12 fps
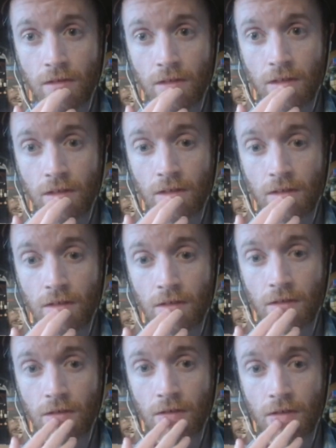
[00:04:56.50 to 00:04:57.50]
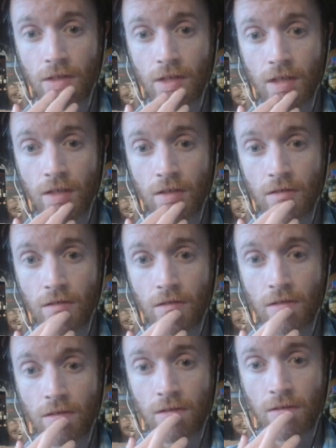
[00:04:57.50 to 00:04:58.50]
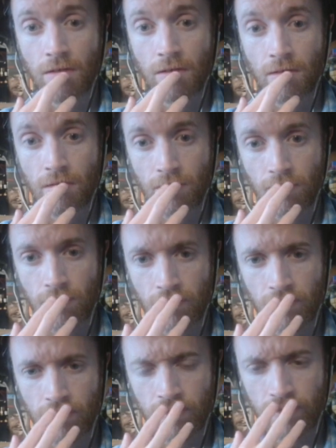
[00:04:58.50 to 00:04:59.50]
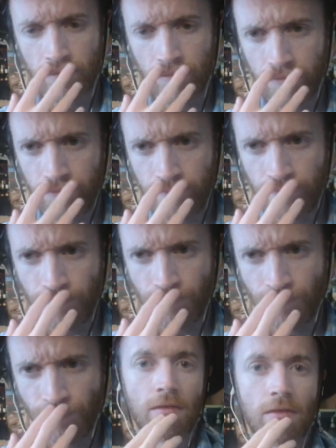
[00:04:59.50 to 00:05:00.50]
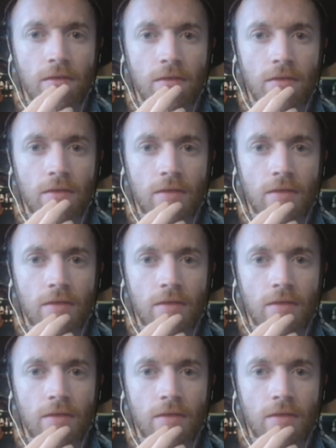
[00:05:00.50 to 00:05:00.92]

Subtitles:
Well, Starth, your Can't say I didn't warn you.